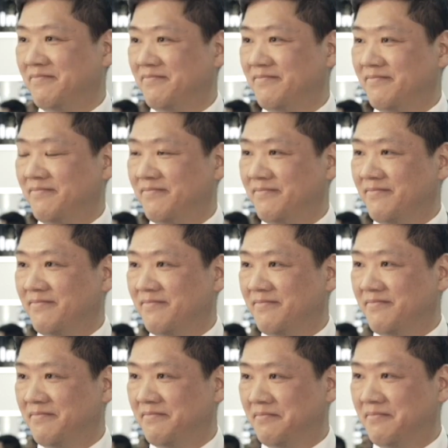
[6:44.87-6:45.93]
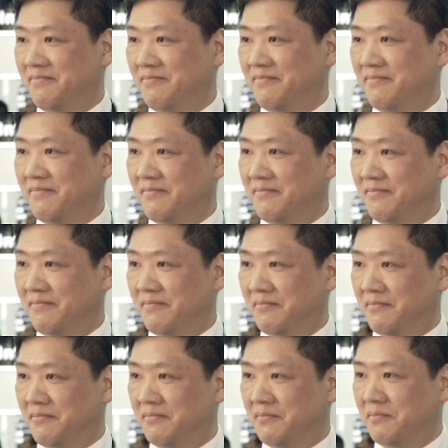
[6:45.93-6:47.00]

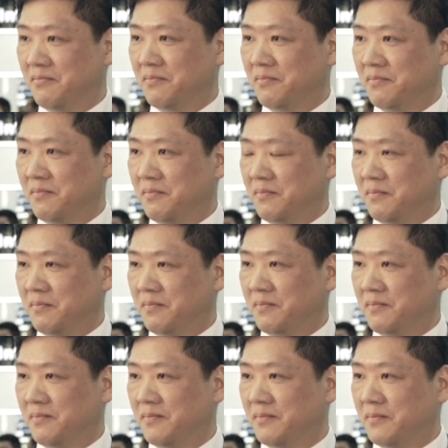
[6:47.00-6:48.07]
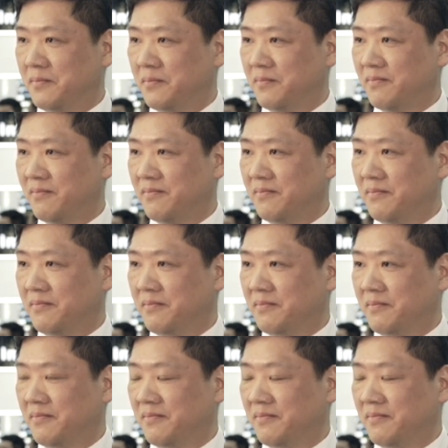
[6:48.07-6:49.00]
(not speaking)